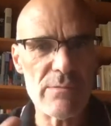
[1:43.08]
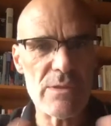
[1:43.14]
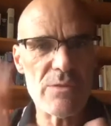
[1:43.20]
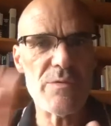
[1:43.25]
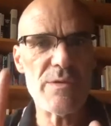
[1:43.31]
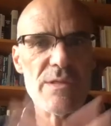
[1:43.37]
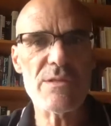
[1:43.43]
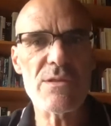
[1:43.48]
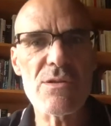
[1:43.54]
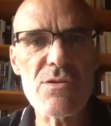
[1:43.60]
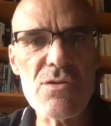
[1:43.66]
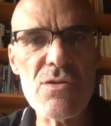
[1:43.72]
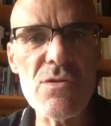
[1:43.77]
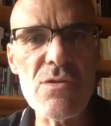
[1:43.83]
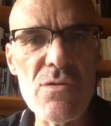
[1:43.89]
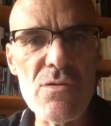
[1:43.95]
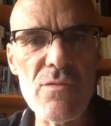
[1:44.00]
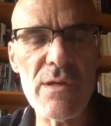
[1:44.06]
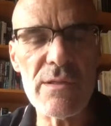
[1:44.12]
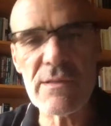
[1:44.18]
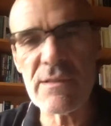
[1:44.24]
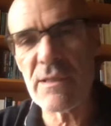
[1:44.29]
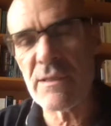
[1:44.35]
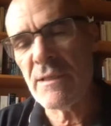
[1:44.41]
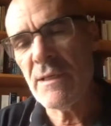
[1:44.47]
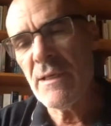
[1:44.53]
between the two. And
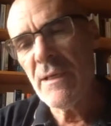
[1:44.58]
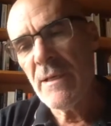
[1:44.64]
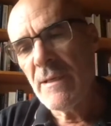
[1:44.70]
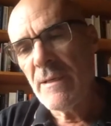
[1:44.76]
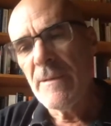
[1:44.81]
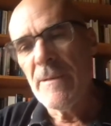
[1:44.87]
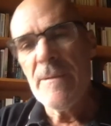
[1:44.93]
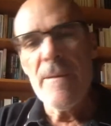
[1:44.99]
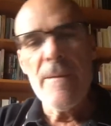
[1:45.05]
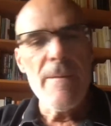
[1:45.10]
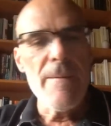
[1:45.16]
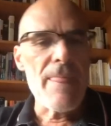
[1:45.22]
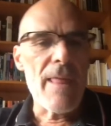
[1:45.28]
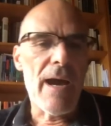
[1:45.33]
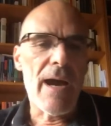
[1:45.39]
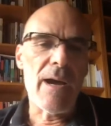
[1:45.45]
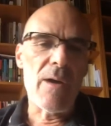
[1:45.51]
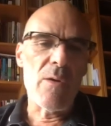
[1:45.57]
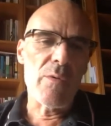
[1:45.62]
then I